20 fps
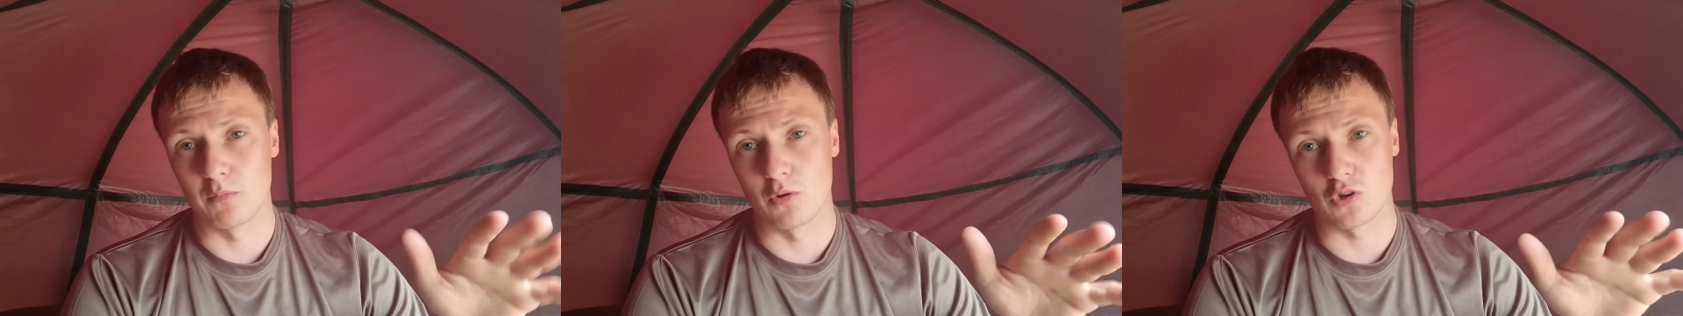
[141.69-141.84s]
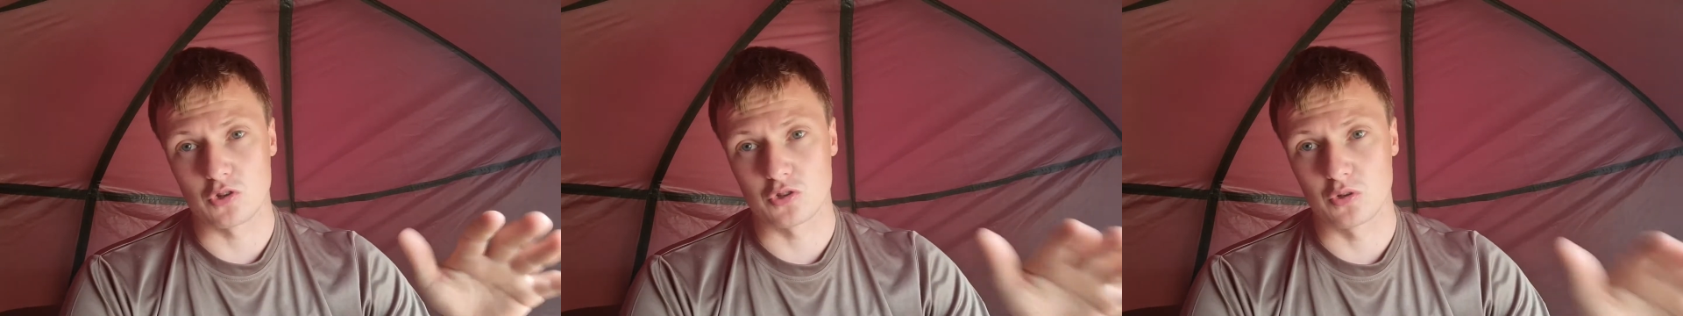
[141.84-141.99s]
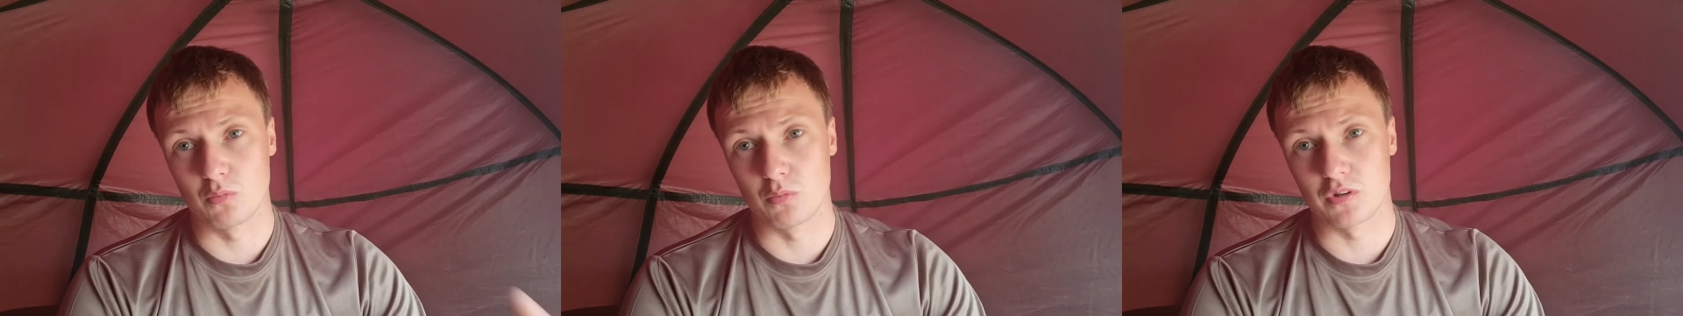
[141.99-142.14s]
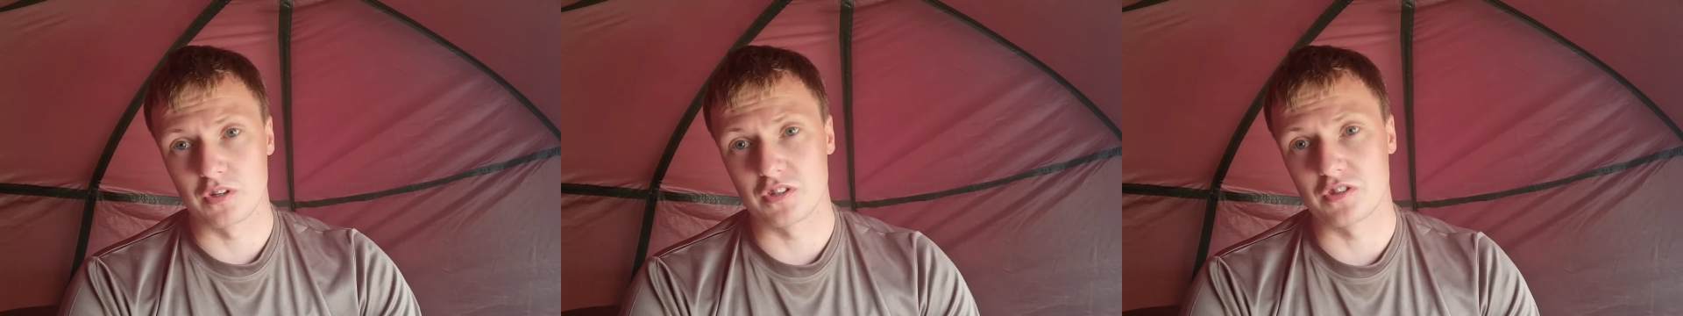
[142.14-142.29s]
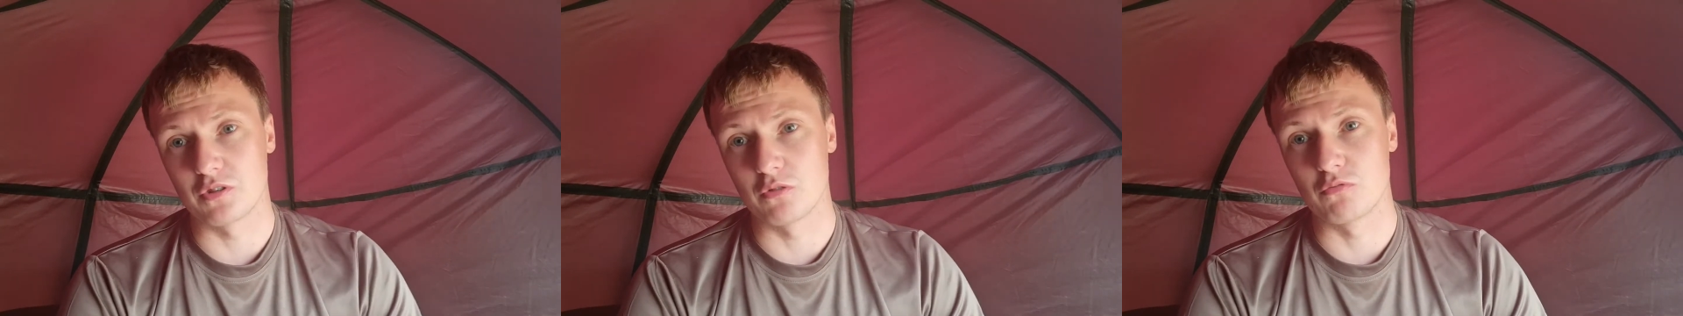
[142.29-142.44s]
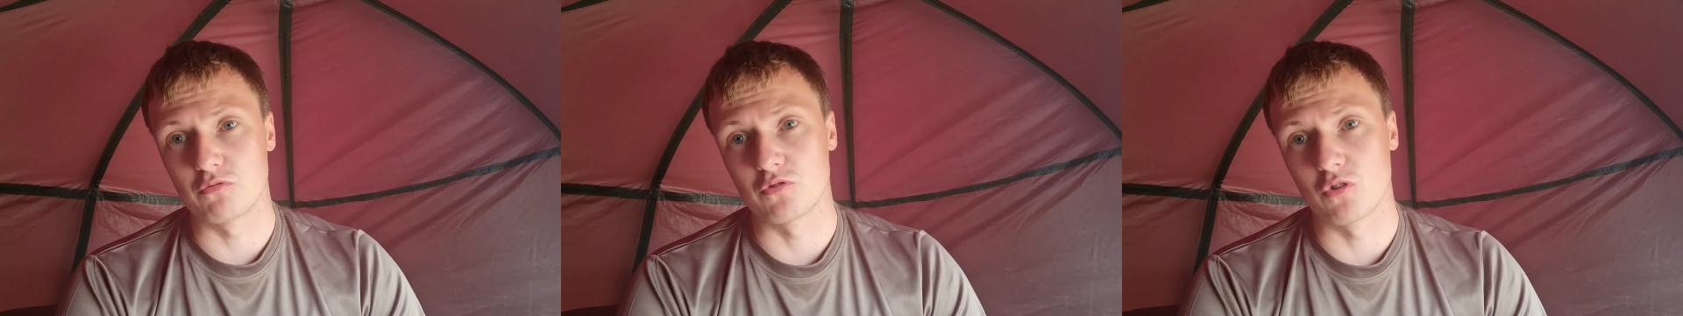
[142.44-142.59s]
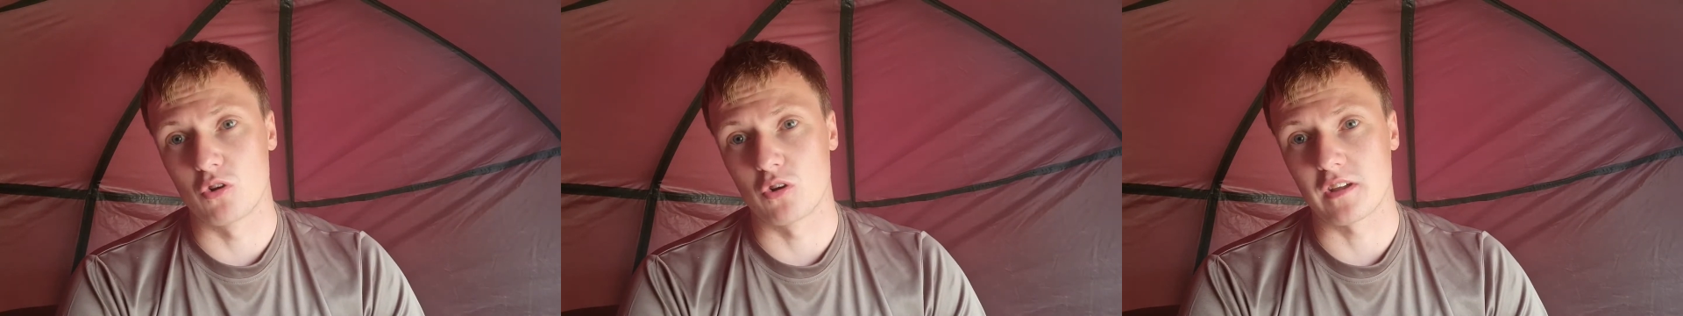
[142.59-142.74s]
not sure what he's
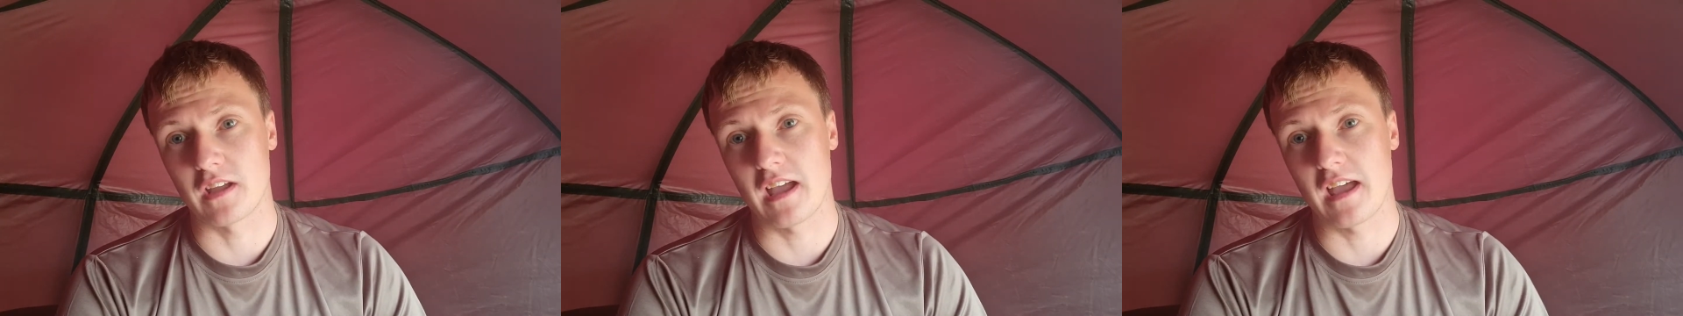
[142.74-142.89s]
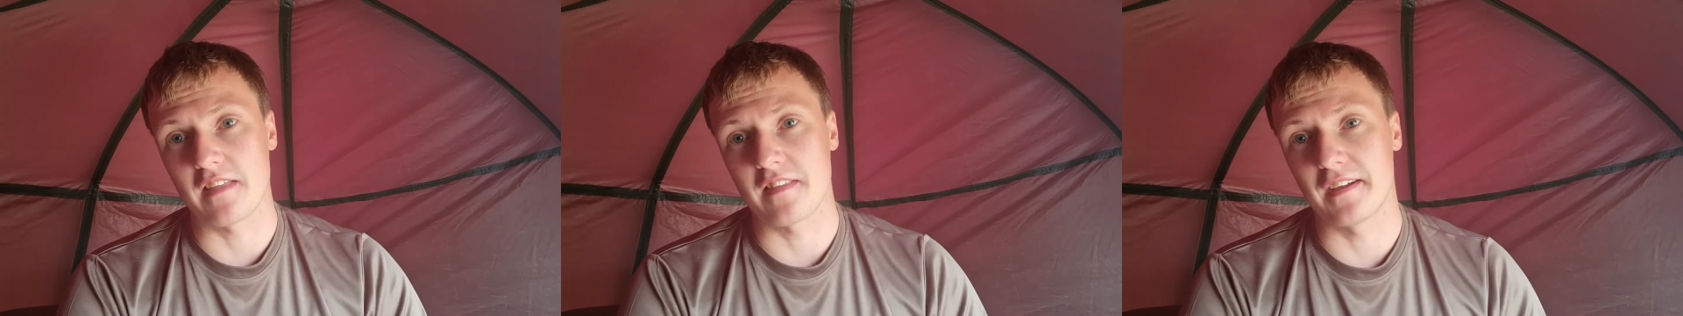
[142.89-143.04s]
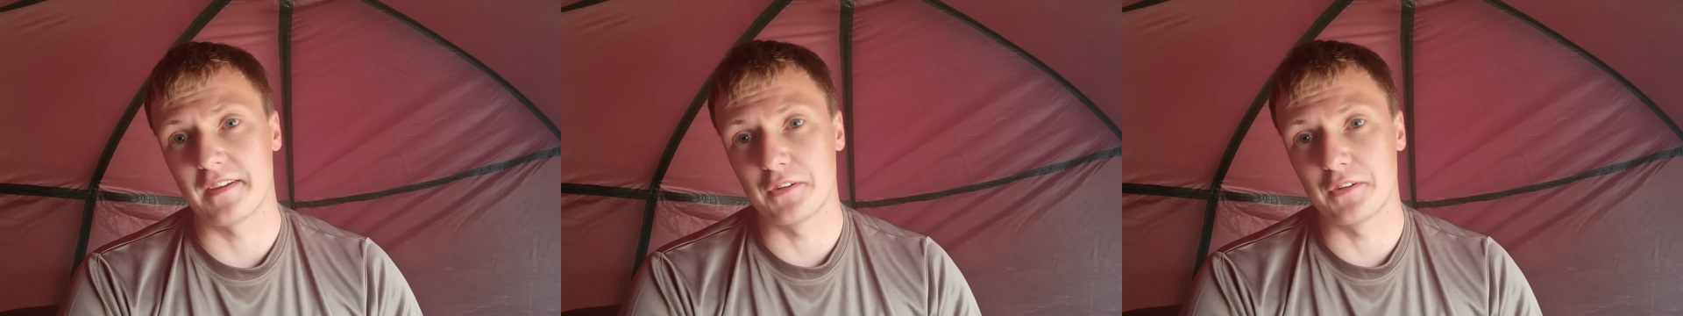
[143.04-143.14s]
using altogether.